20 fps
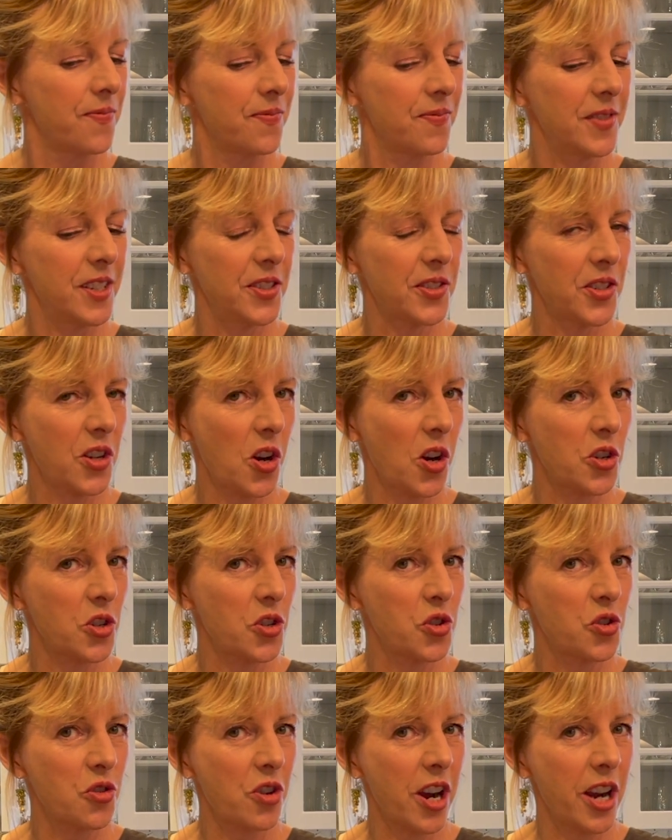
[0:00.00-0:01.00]
These are
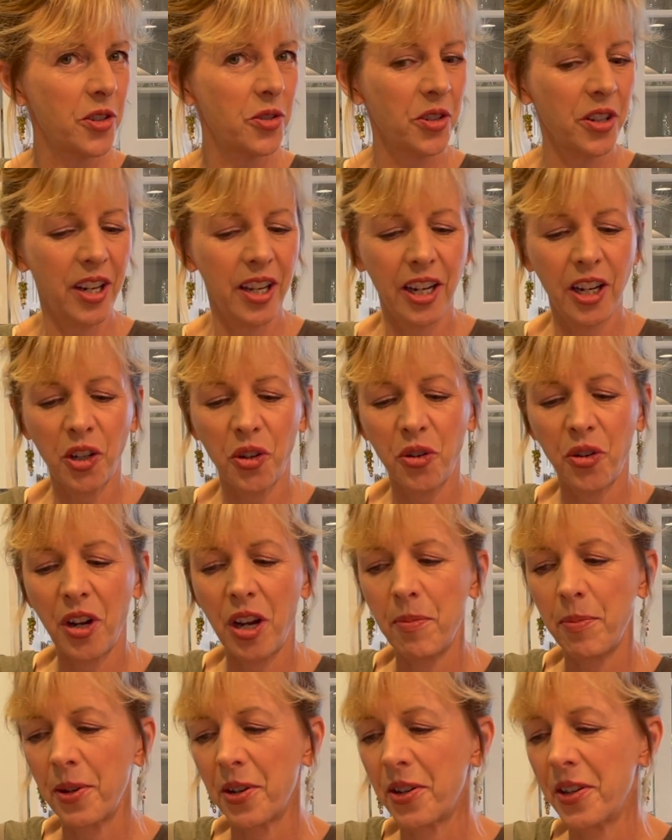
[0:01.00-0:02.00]
dried organic
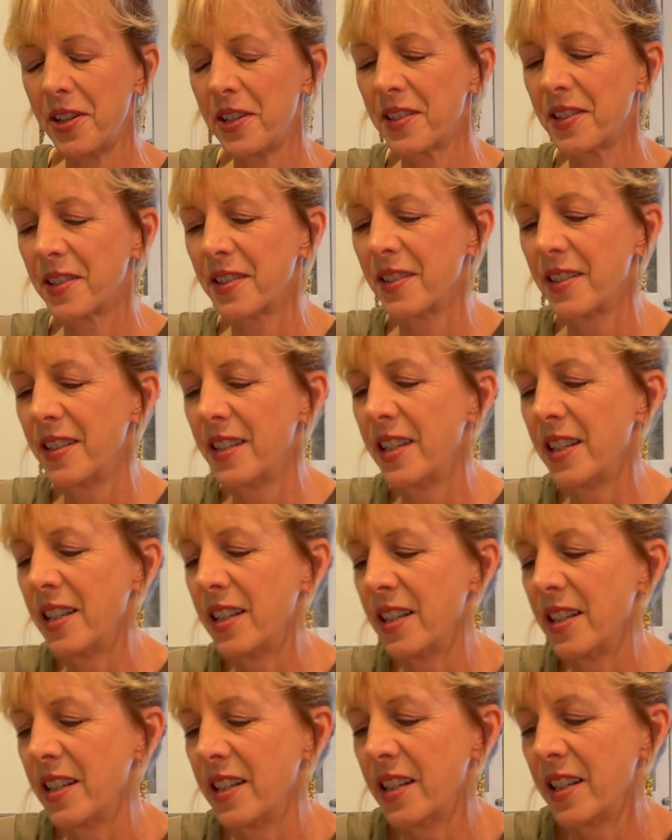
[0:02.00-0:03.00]
cranberries
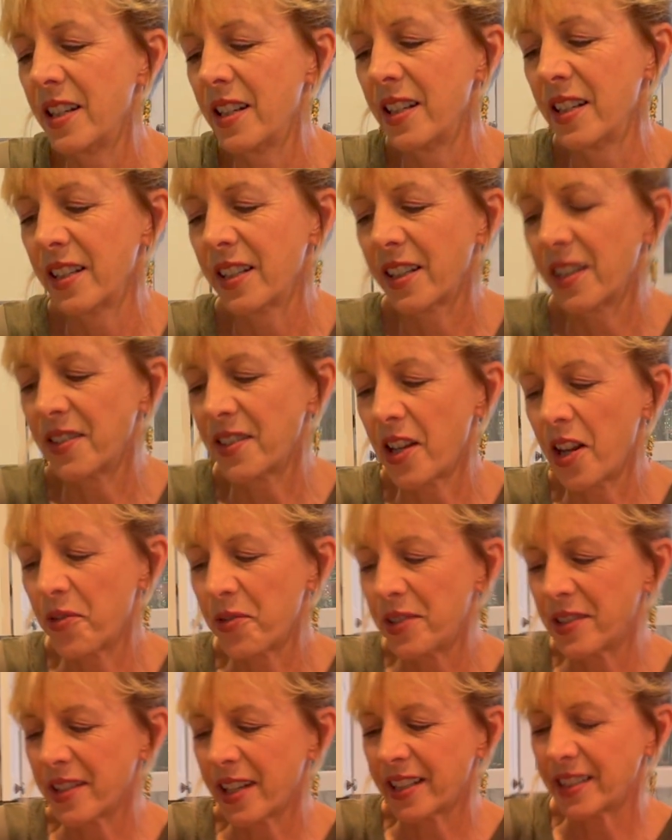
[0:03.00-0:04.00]
because I
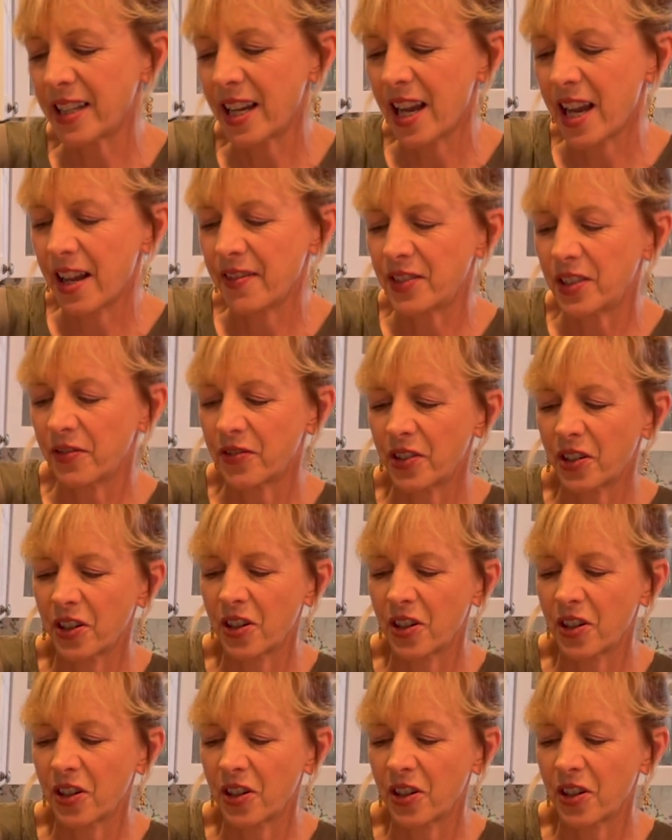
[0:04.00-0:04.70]
always like to have different